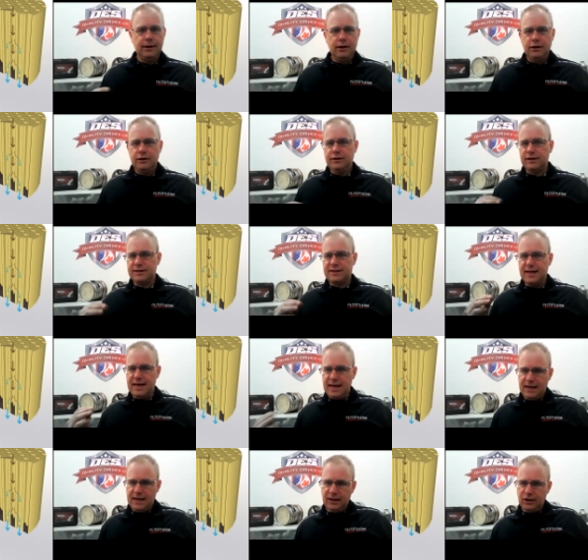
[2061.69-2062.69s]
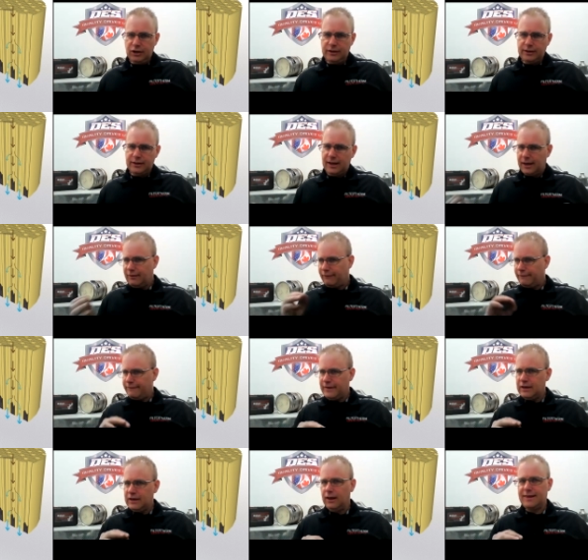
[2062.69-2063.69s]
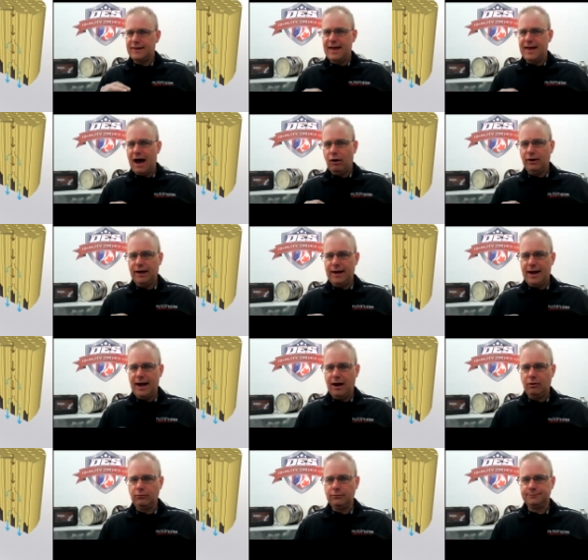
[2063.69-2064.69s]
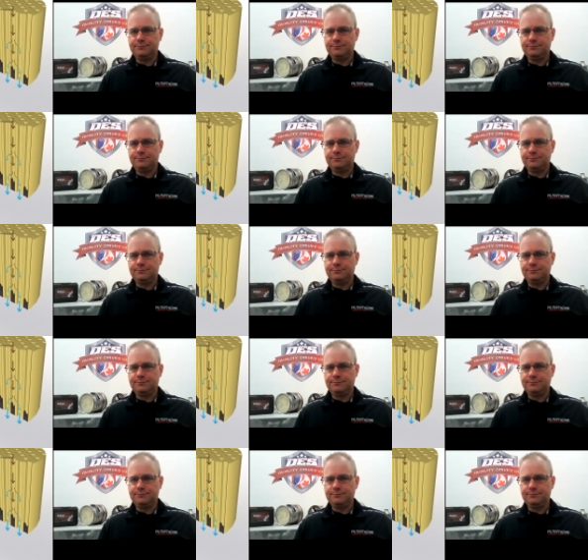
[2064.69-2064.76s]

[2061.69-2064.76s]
Does the inlet kind of feel like the outlet now?